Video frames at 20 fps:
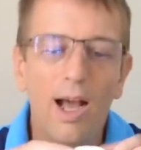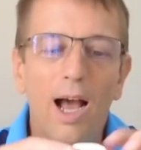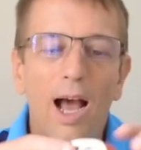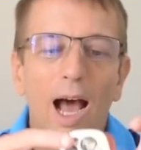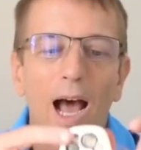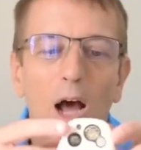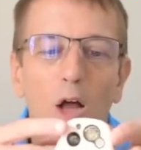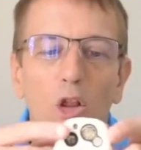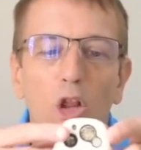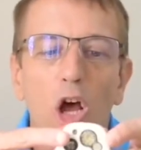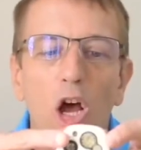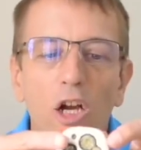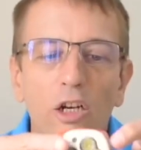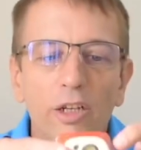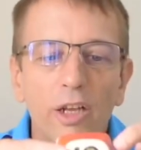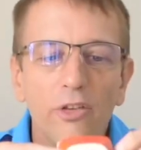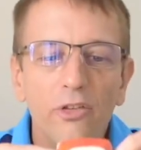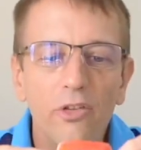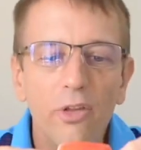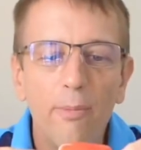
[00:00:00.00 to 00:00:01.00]
How long
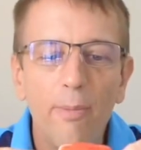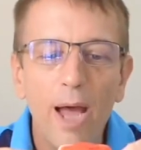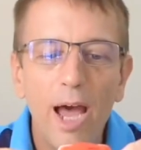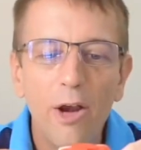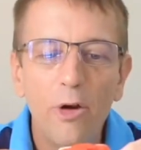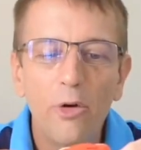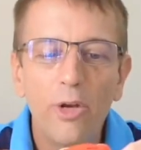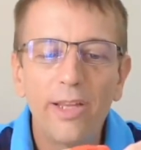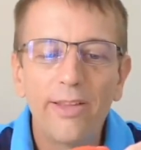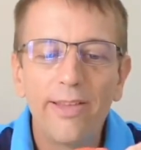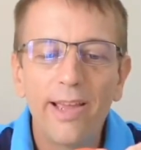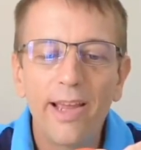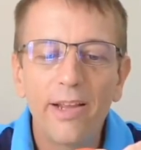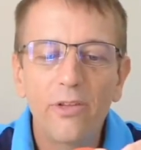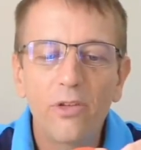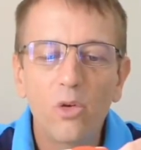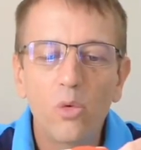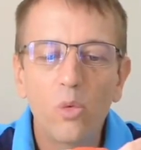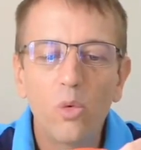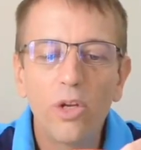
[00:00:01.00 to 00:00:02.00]
does the battery
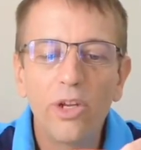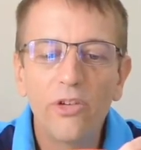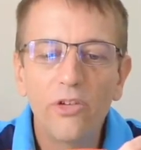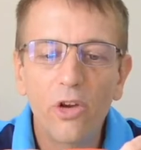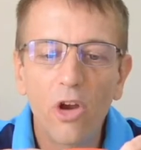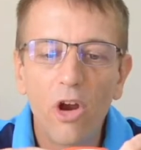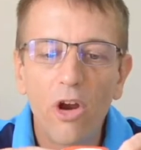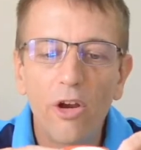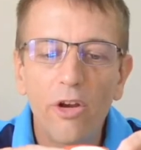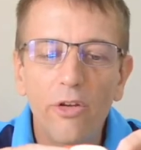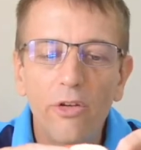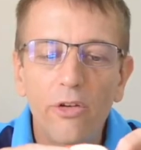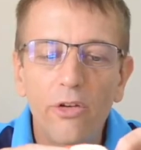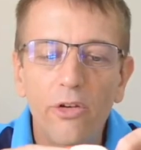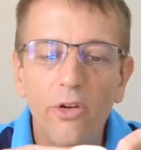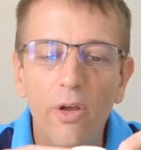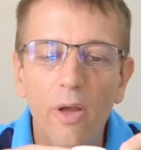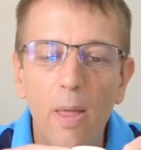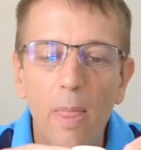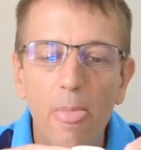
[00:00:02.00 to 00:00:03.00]
take to
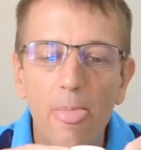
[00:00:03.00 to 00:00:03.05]
recharge?